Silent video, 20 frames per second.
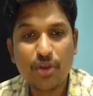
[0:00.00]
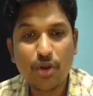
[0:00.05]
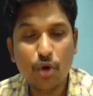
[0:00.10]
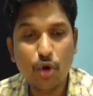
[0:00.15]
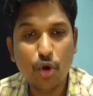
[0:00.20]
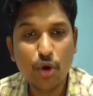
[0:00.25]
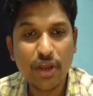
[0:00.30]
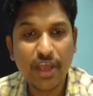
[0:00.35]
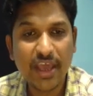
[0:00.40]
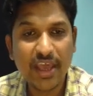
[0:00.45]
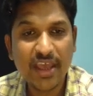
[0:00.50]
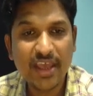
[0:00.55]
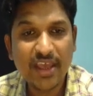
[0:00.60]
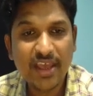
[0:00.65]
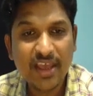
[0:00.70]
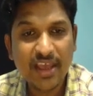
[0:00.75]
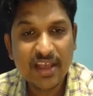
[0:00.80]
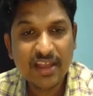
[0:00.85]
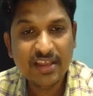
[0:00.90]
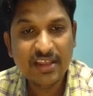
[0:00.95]
Okay.
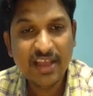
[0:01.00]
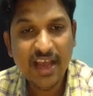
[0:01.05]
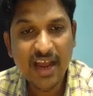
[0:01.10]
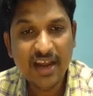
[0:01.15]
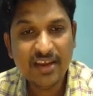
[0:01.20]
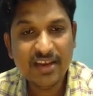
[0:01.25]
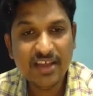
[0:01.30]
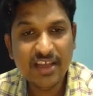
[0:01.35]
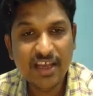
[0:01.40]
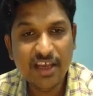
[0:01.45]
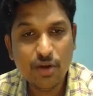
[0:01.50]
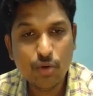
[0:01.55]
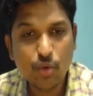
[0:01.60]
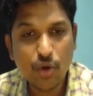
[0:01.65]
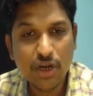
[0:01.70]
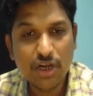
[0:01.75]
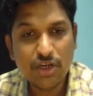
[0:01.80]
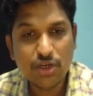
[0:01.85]
That equal